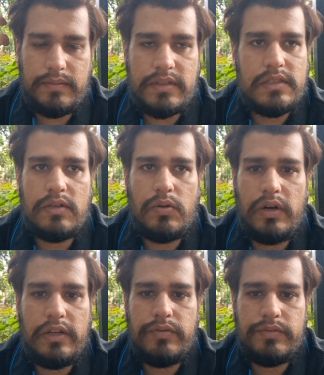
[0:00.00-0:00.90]
This is the
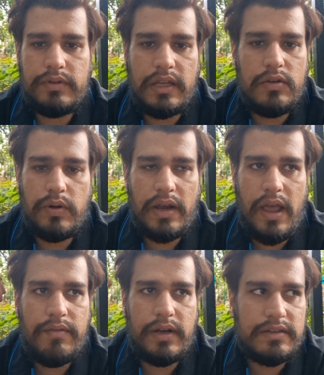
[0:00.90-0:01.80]
only thing you can
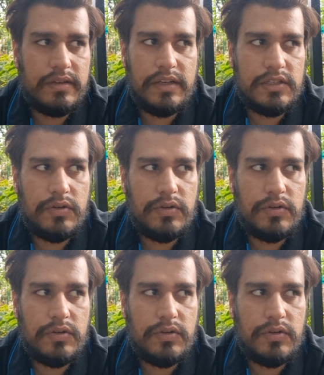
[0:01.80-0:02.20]
have, that's the nature.